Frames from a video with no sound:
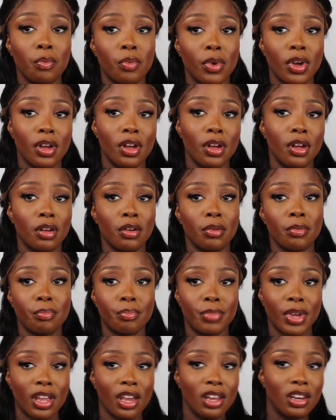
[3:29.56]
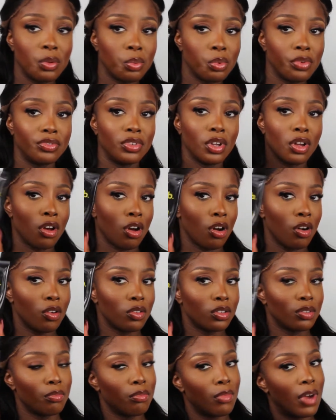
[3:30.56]
We're beginning with the
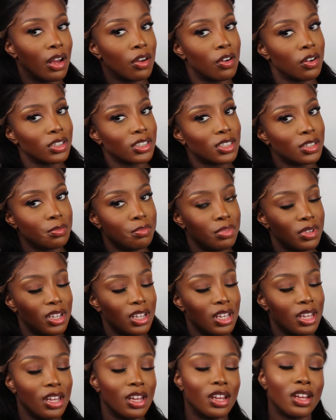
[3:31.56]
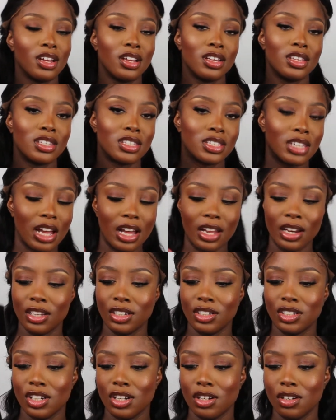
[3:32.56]
my Got2B Styling
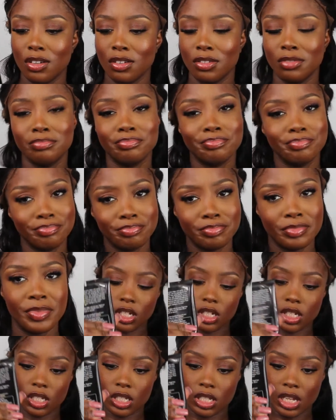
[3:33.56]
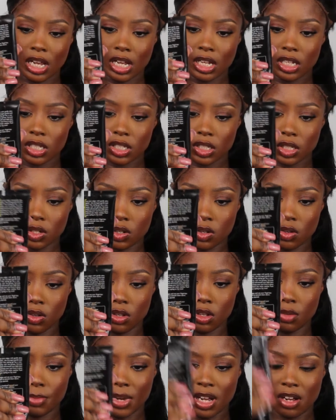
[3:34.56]
Gel. Just that
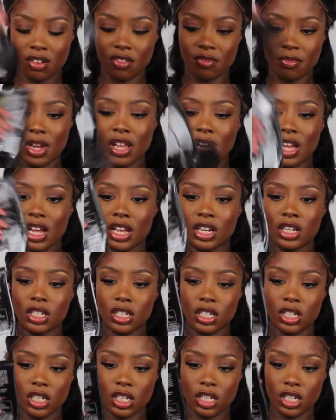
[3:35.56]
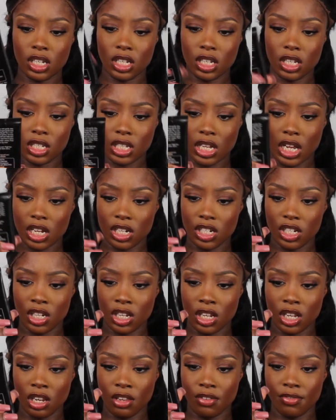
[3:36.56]
on the back of my hand. It's actually
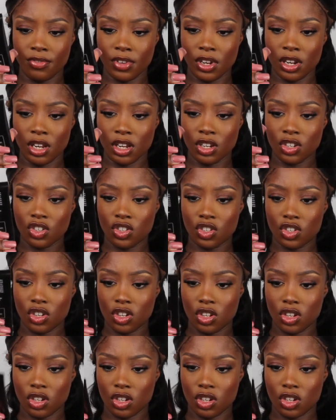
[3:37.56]
nearly finished.